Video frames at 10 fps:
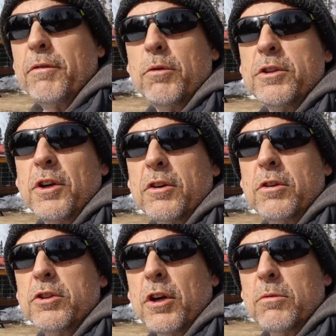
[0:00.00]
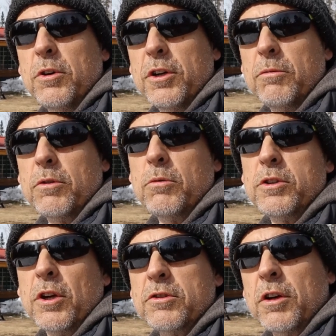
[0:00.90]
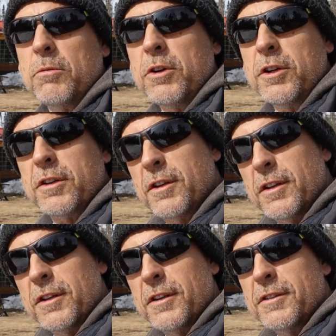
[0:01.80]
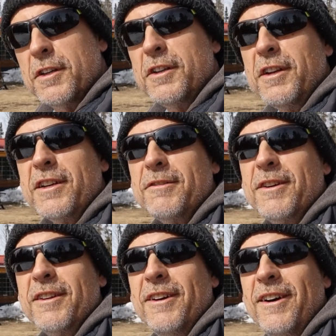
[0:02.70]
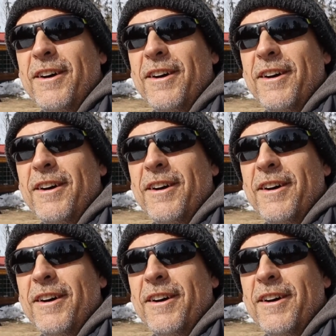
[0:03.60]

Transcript: if a woodchuck could chuck wood, would a woodchuck chuck wood? See you in the next one.